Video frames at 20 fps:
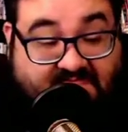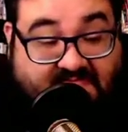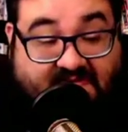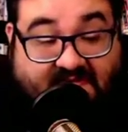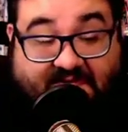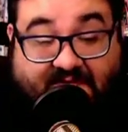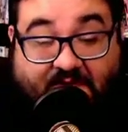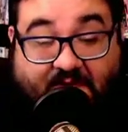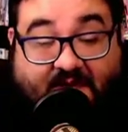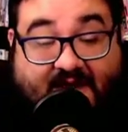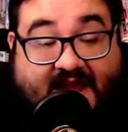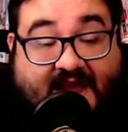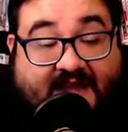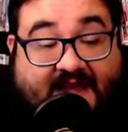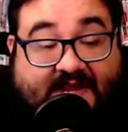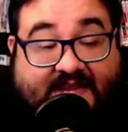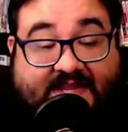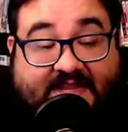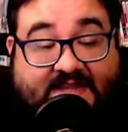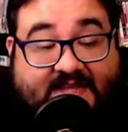before
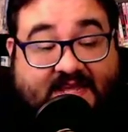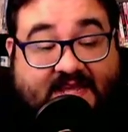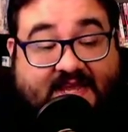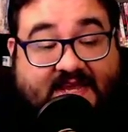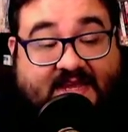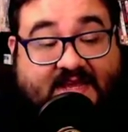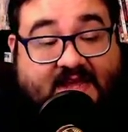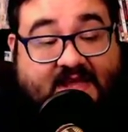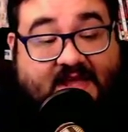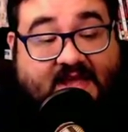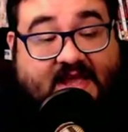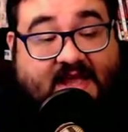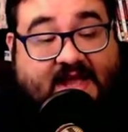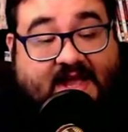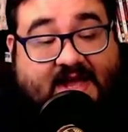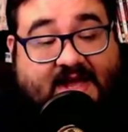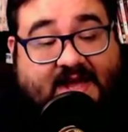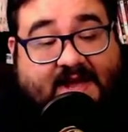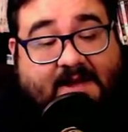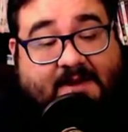anything.
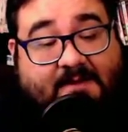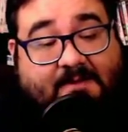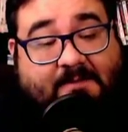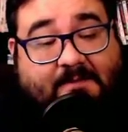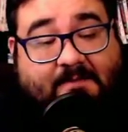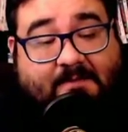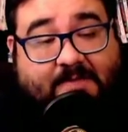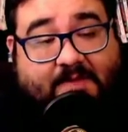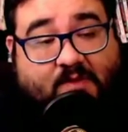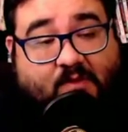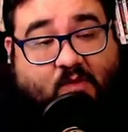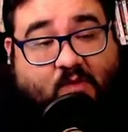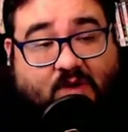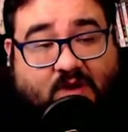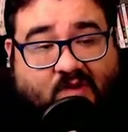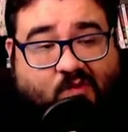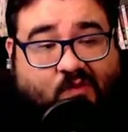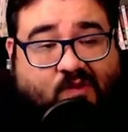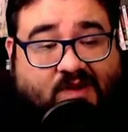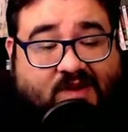
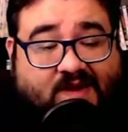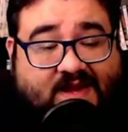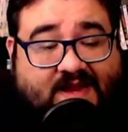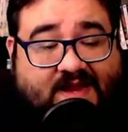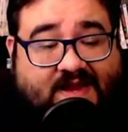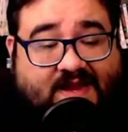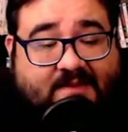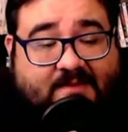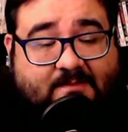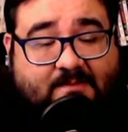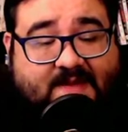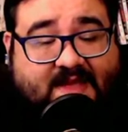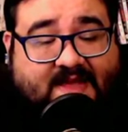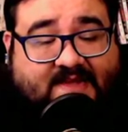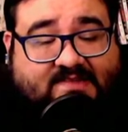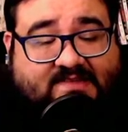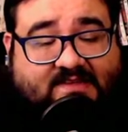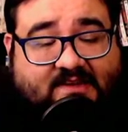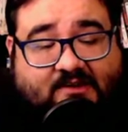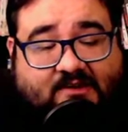What really
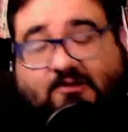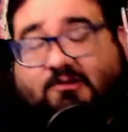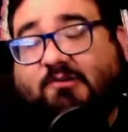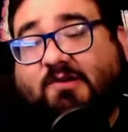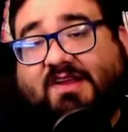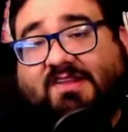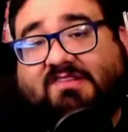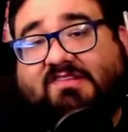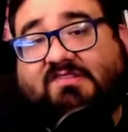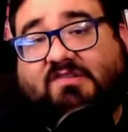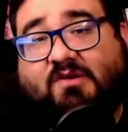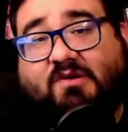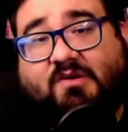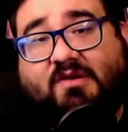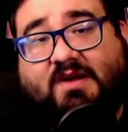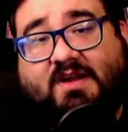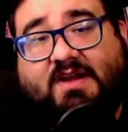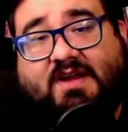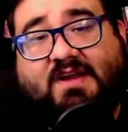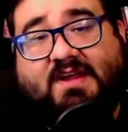makes it a great
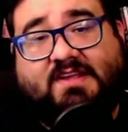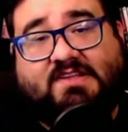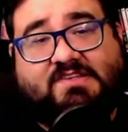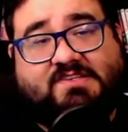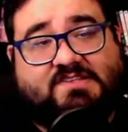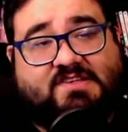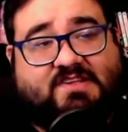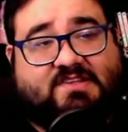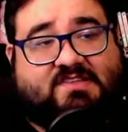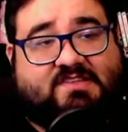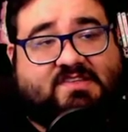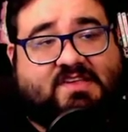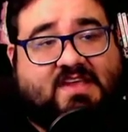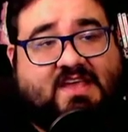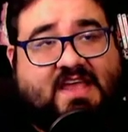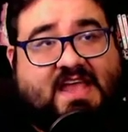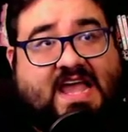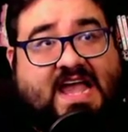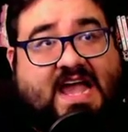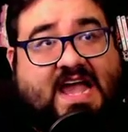story is just
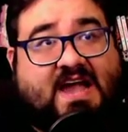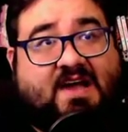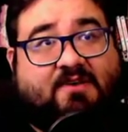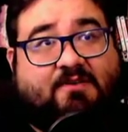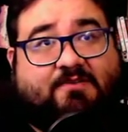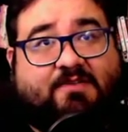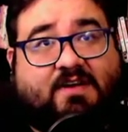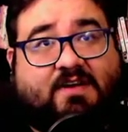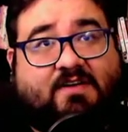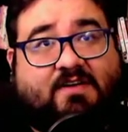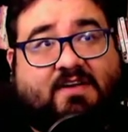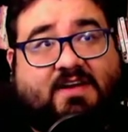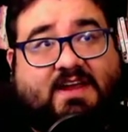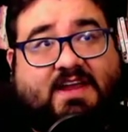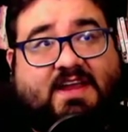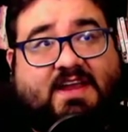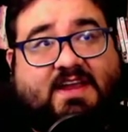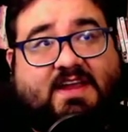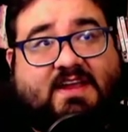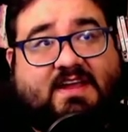how
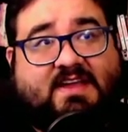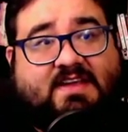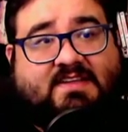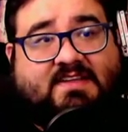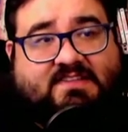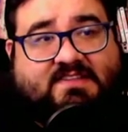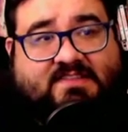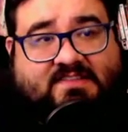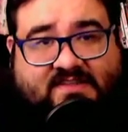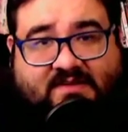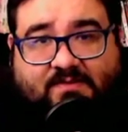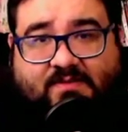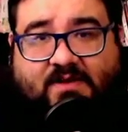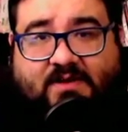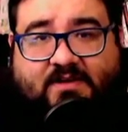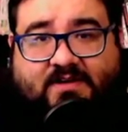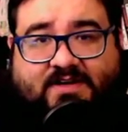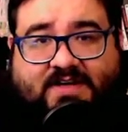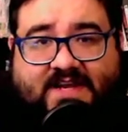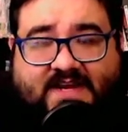very
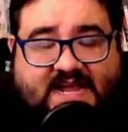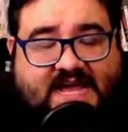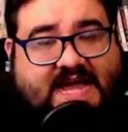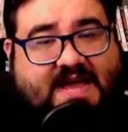similar yet